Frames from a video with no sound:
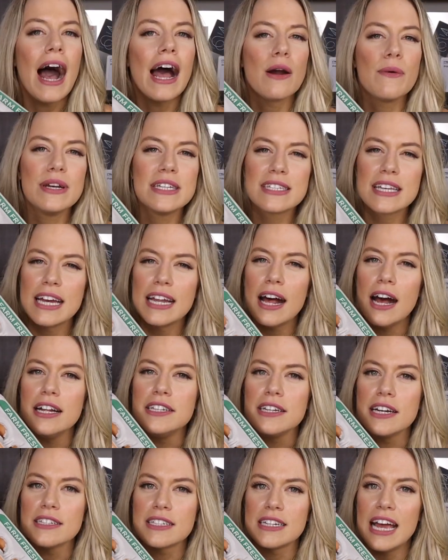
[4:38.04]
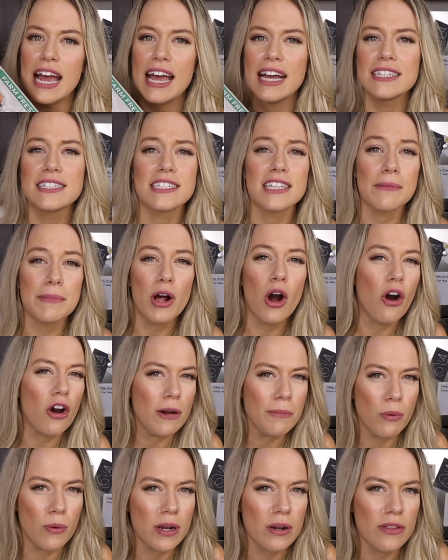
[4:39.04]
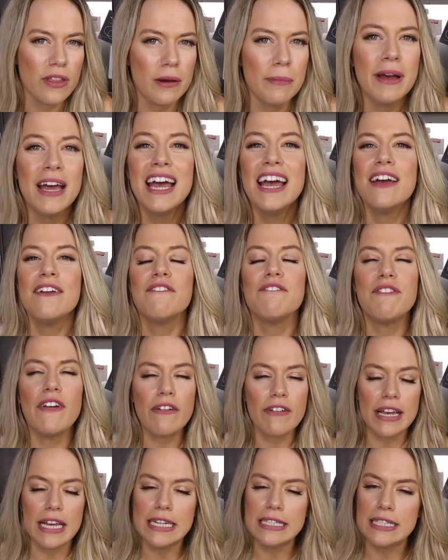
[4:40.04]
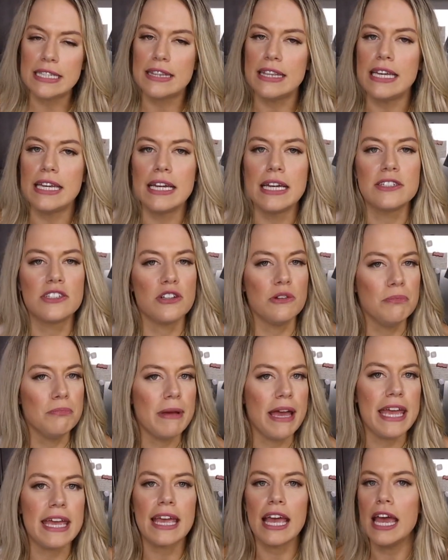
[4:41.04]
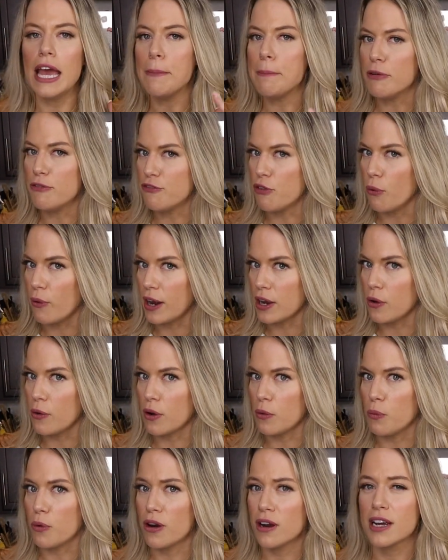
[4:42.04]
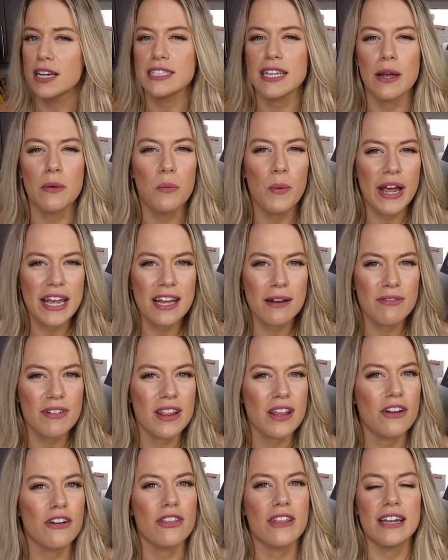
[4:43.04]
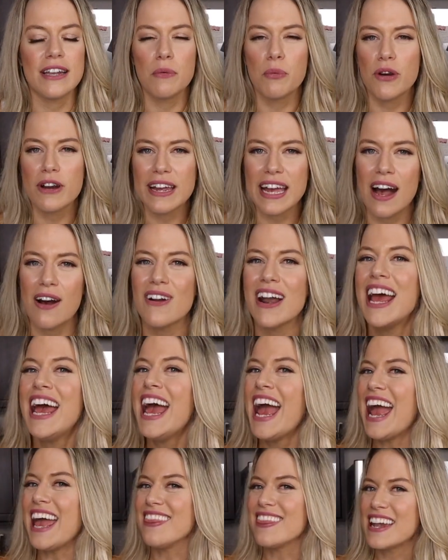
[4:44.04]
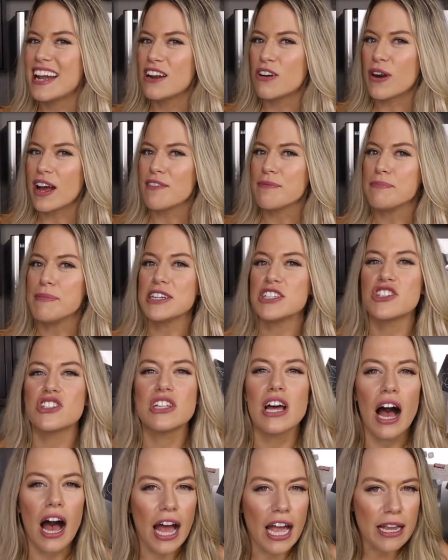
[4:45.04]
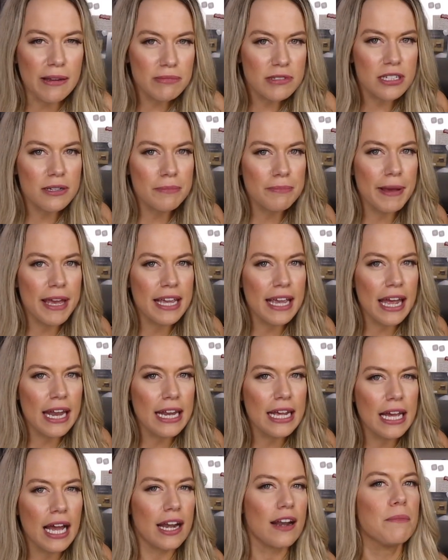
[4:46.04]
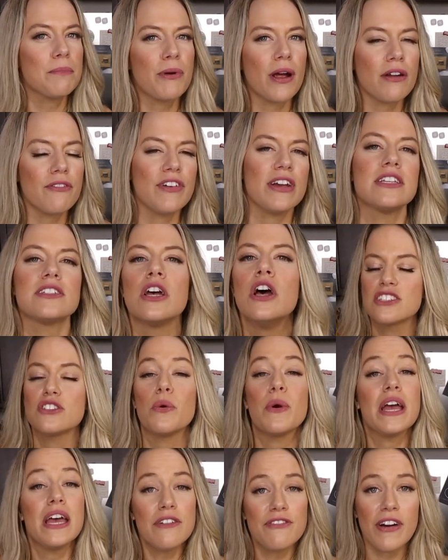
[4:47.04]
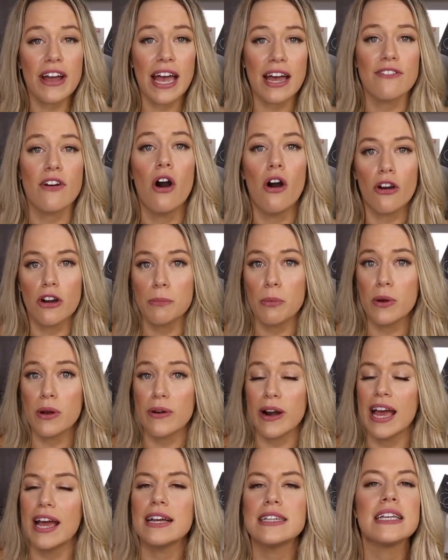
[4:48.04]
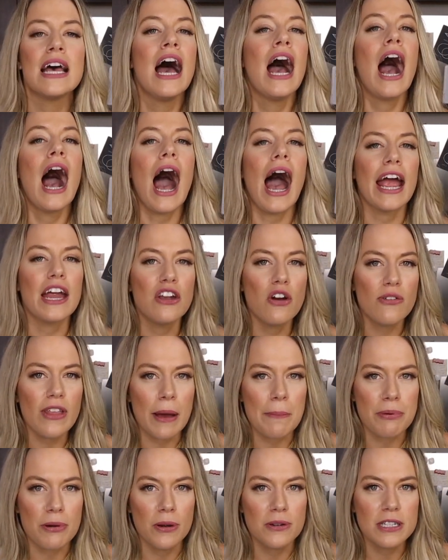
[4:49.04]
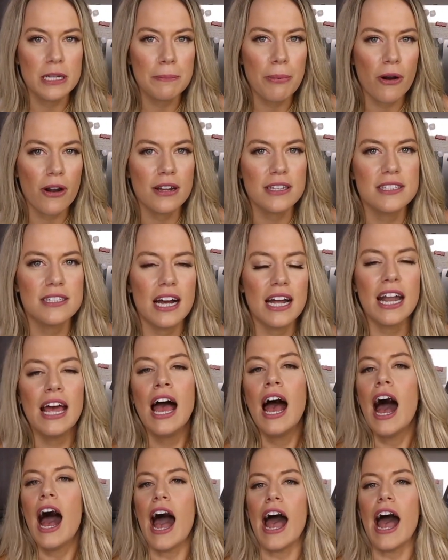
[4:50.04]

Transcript: I always get a dozen eggs because I'm gonna hard boil them. Very easy thing to make before I go to work because I wake up really early to work out and then I don't have much time to make any kind of breakfast. So if I have hard boiled eggs, I know that protein part is done.